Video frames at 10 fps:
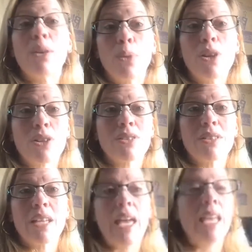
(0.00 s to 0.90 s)
It
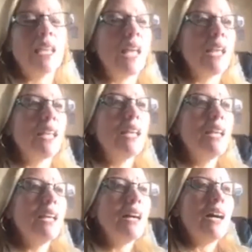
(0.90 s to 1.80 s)
works. And
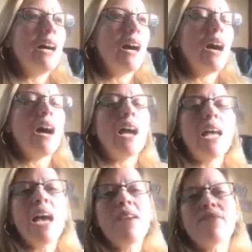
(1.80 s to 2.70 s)

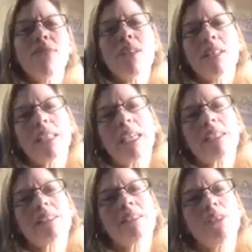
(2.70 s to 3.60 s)
I have
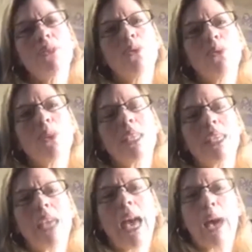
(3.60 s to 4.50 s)
links to
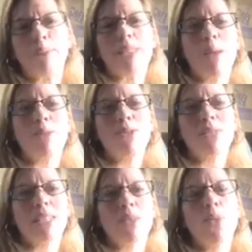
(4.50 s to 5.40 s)
the apps I'm
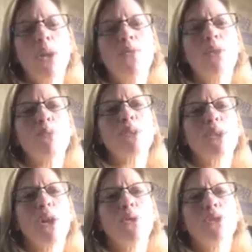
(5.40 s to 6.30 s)
using. One of them was
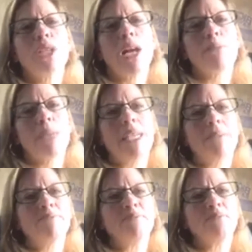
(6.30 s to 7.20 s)
Coach.me.